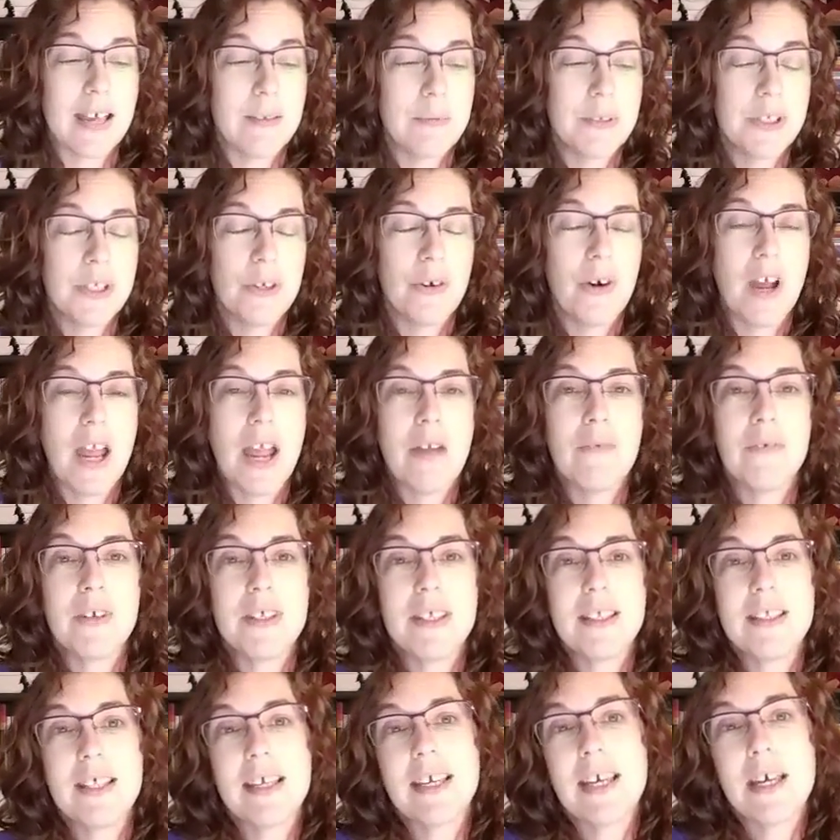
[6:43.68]
So
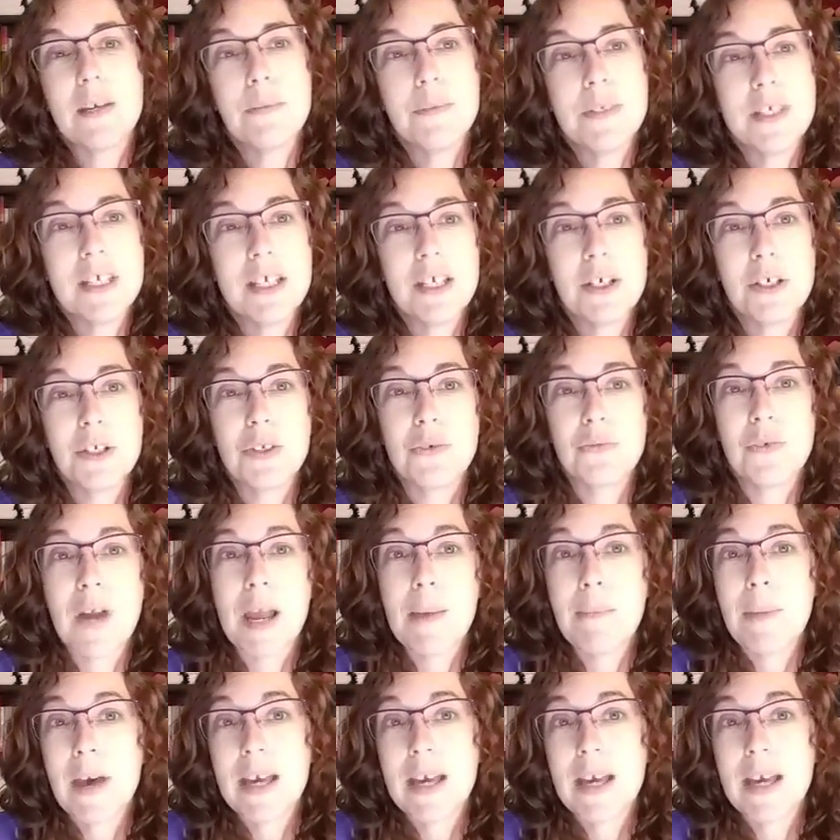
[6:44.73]
everything that comes in goes right